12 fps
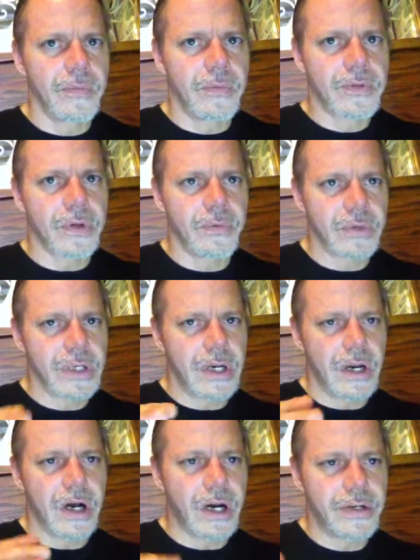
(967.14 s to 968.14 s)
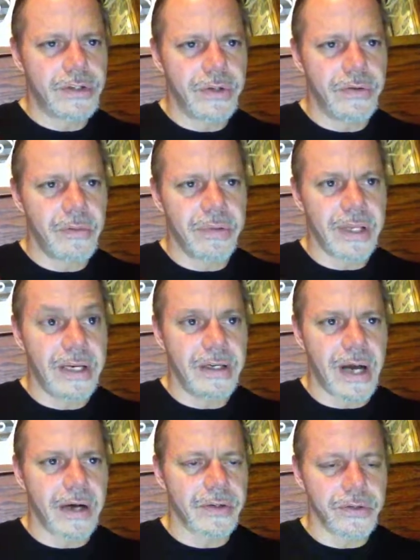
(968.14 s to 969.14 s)
sort of was a nod to the plague
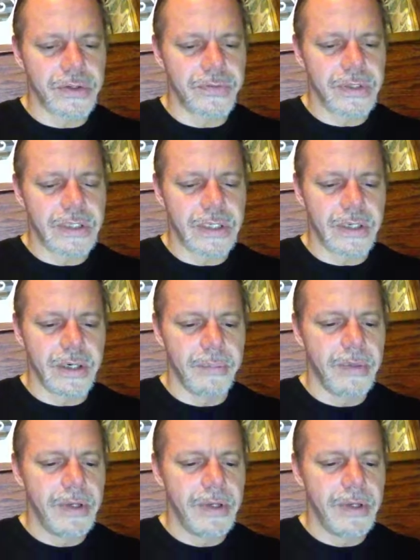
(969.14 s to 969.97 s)
doctors of the time.